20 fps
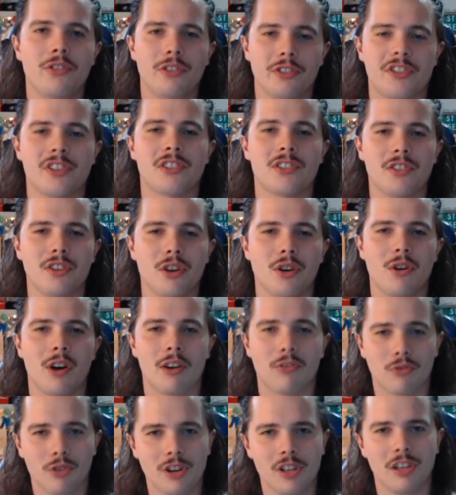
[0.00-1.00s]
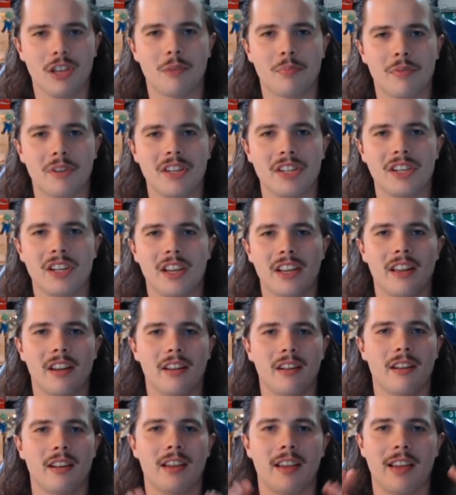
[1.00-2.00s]
just know I really appreciate
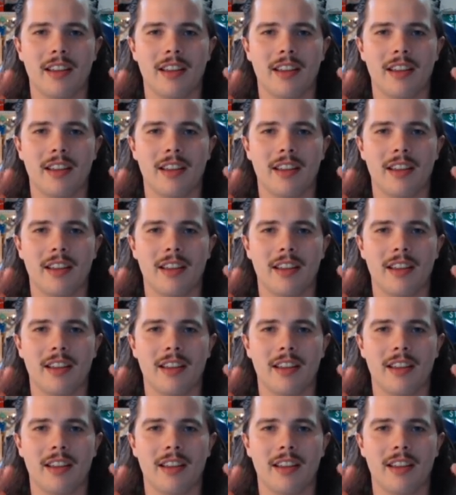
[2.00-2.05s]
it